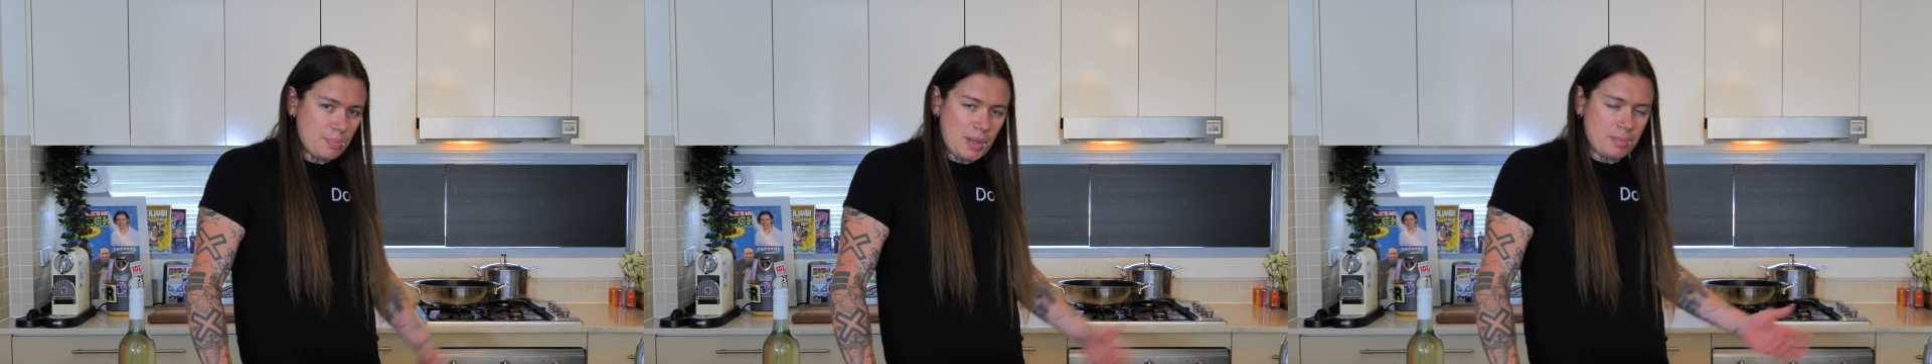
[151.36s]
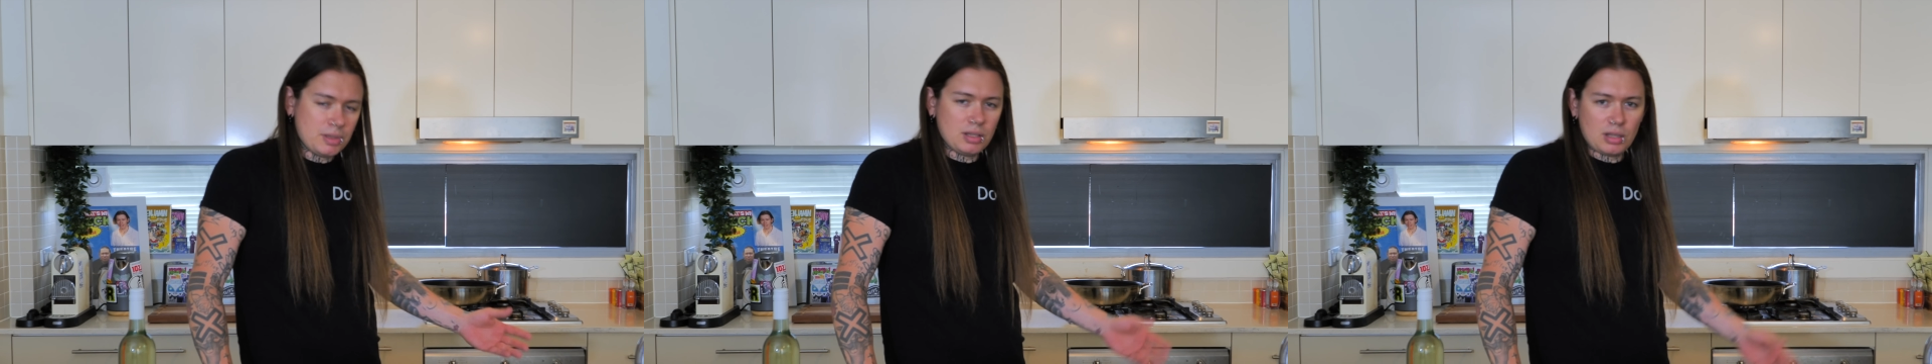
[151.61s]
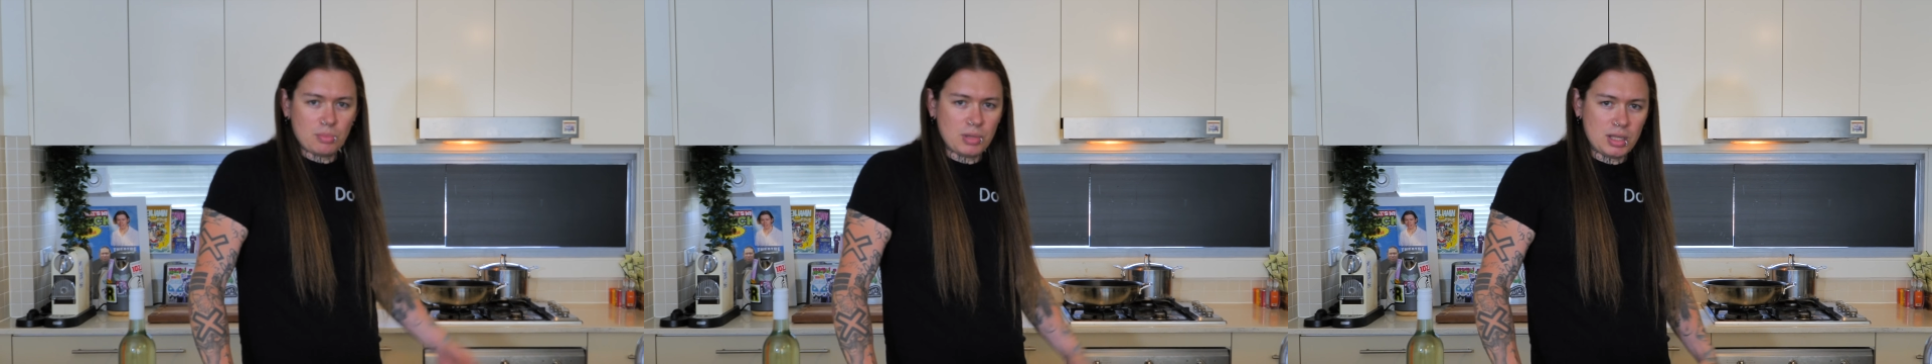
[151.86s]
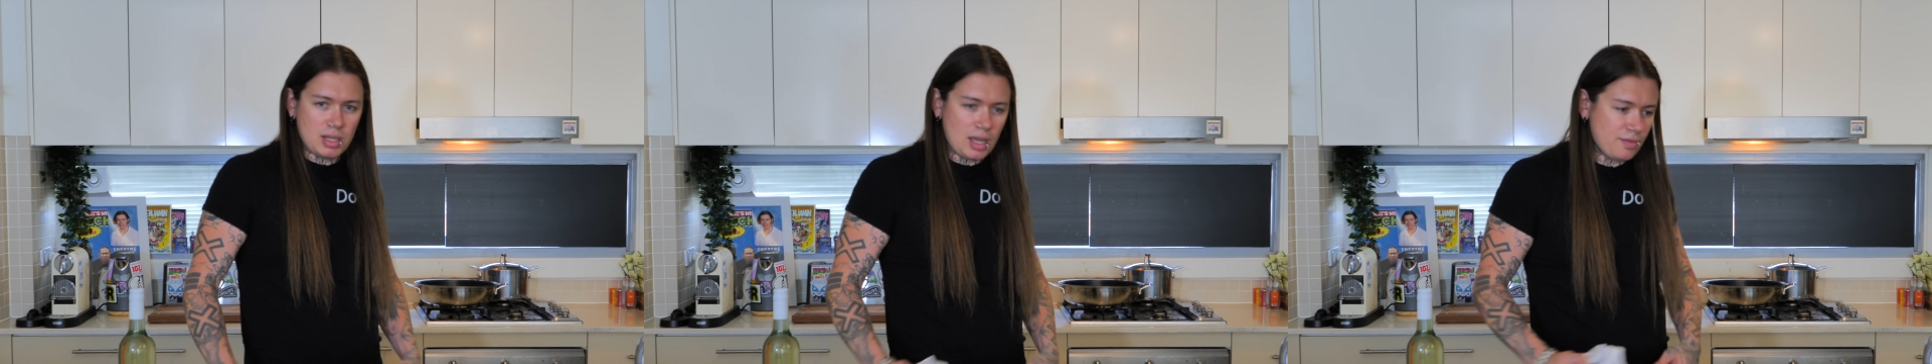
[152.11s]
pumpkin can be
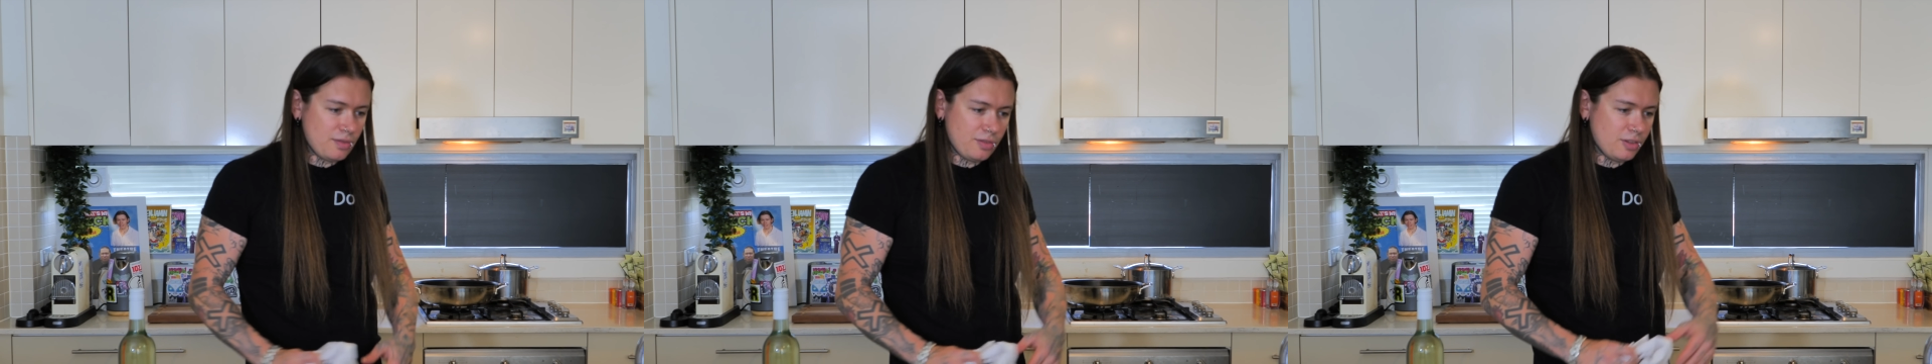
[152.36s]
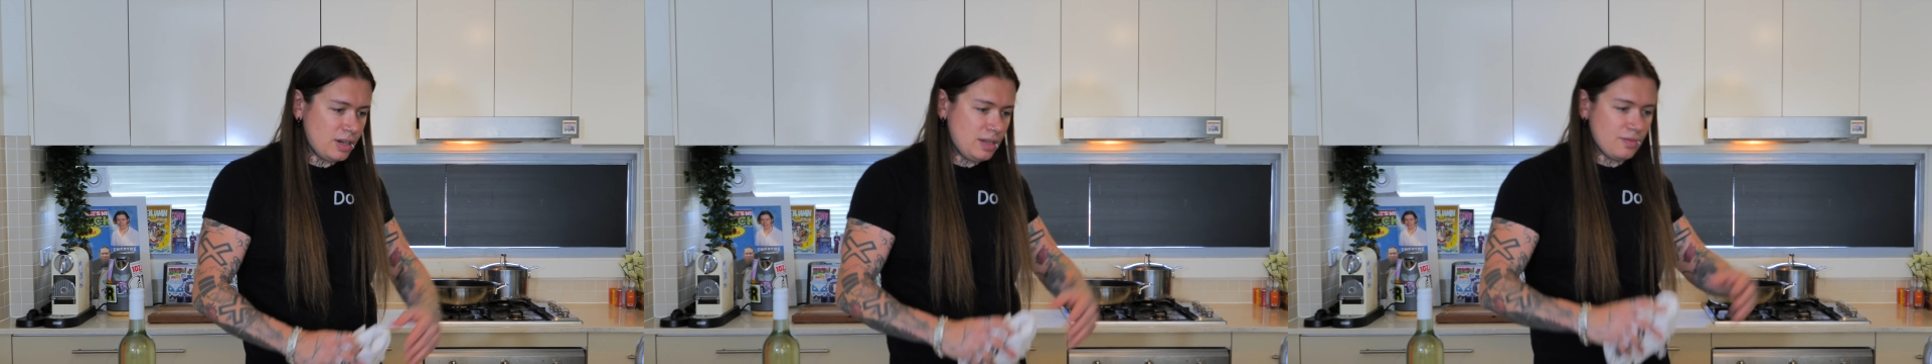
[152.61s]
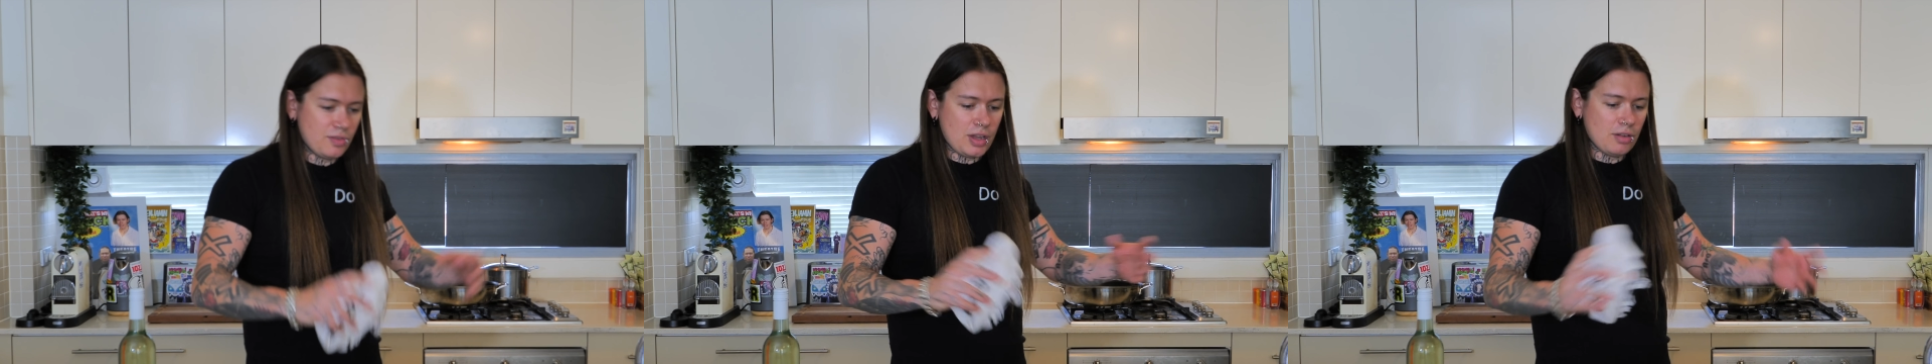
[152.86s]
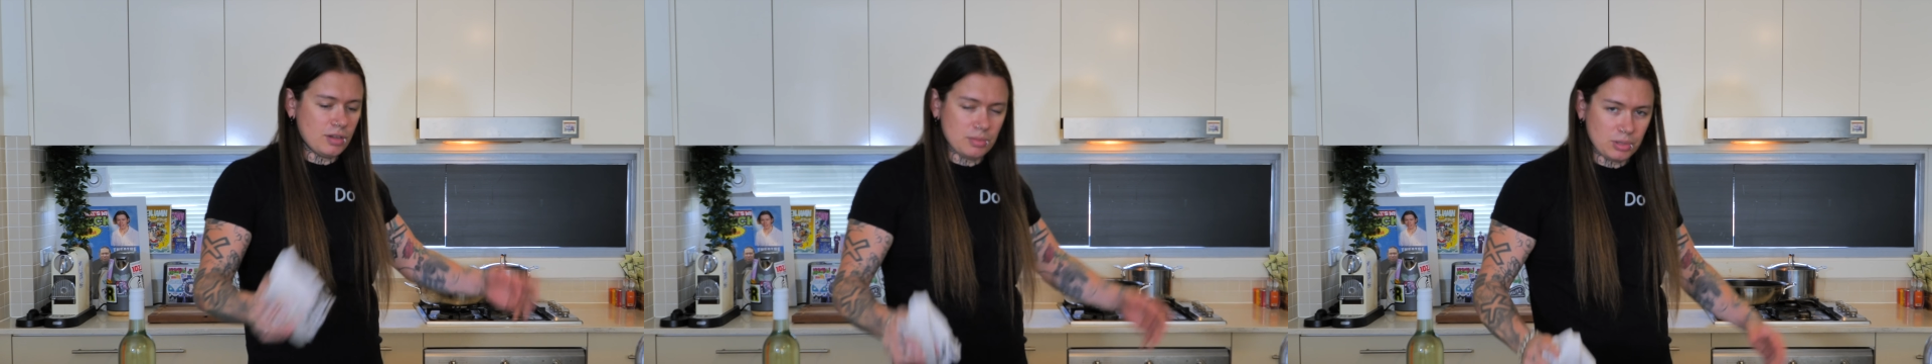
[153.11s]
in the oven for any
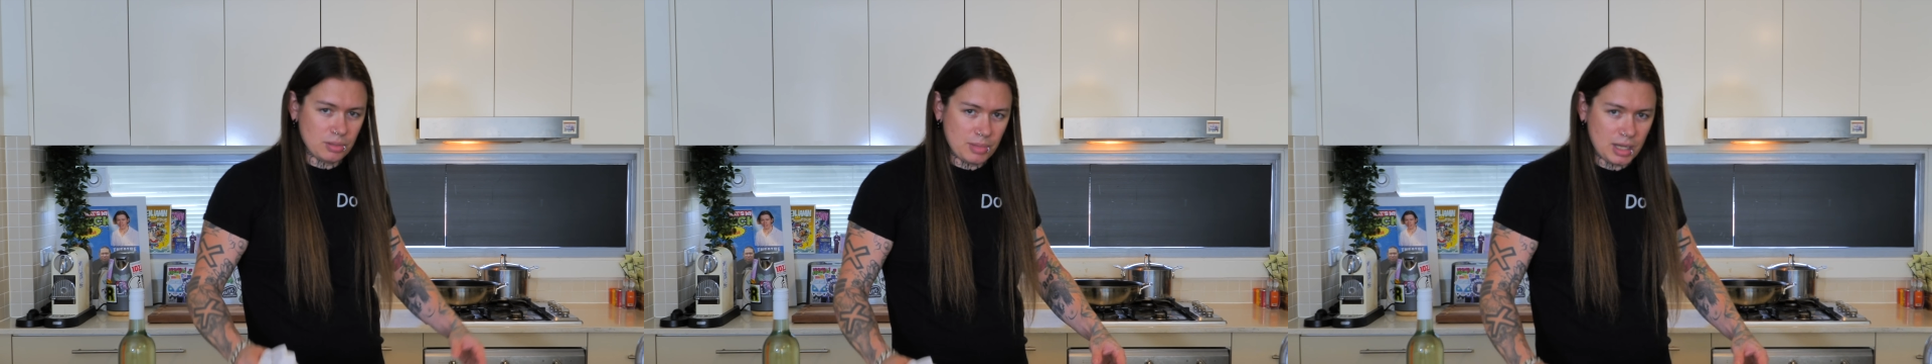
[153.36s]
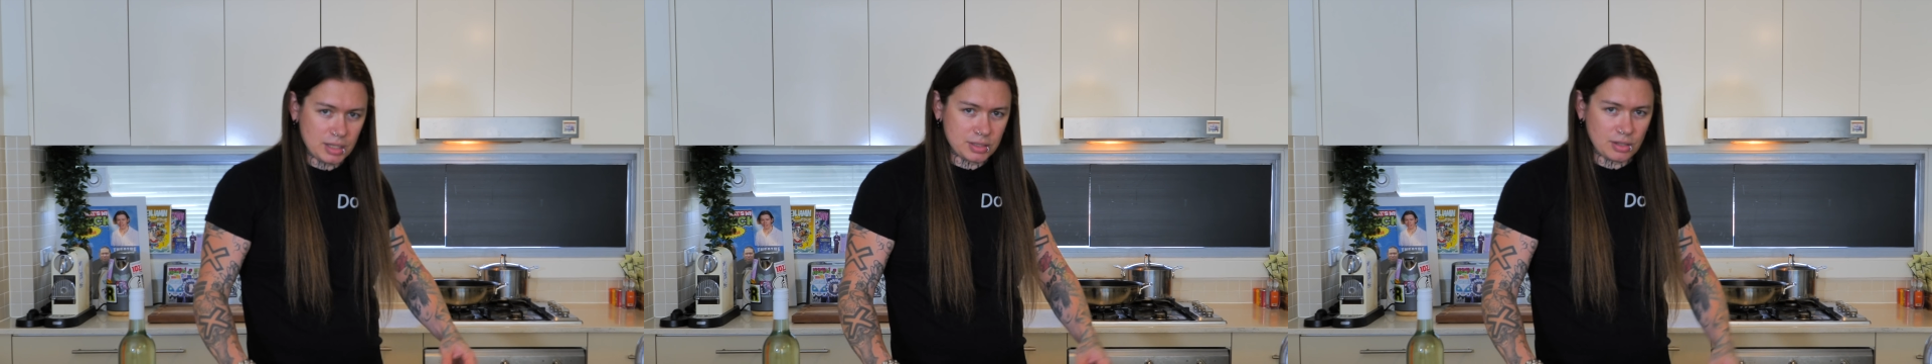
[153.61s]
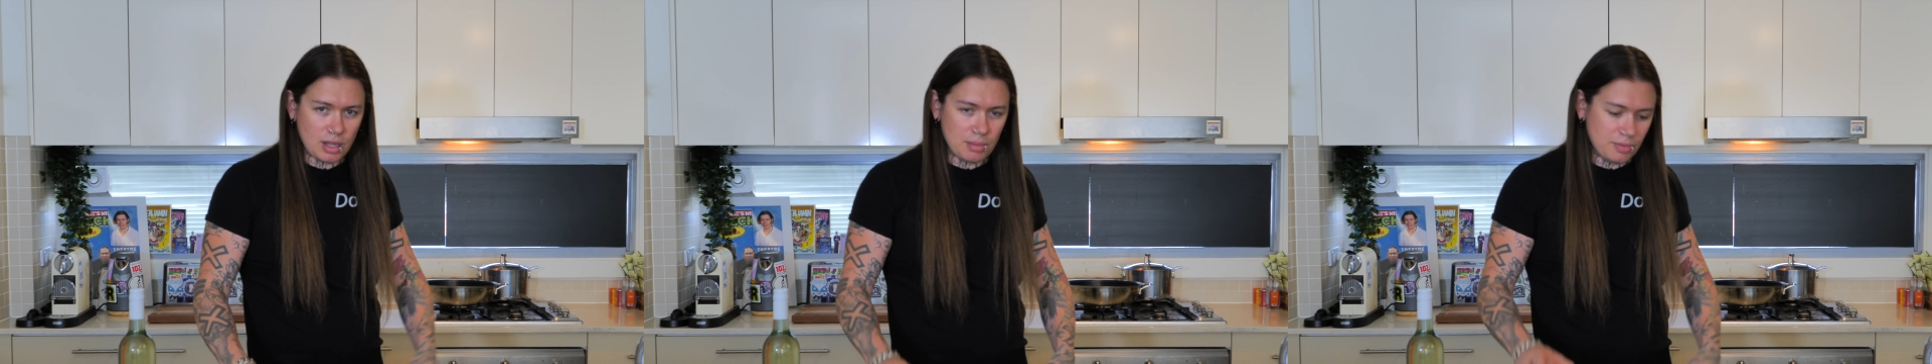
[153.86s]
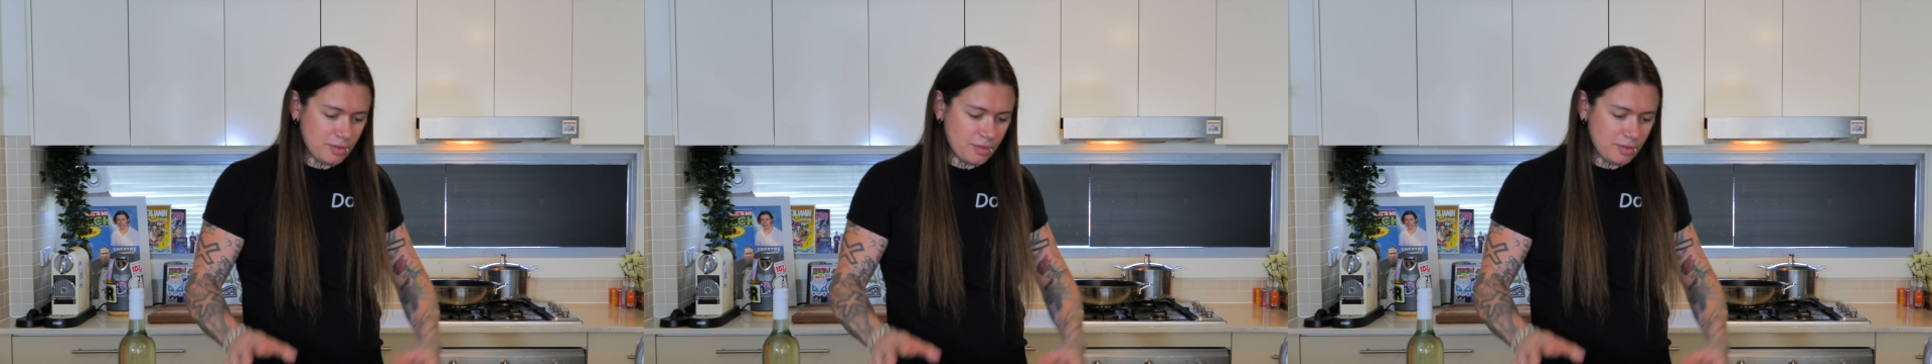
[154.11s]
variable amount of time. If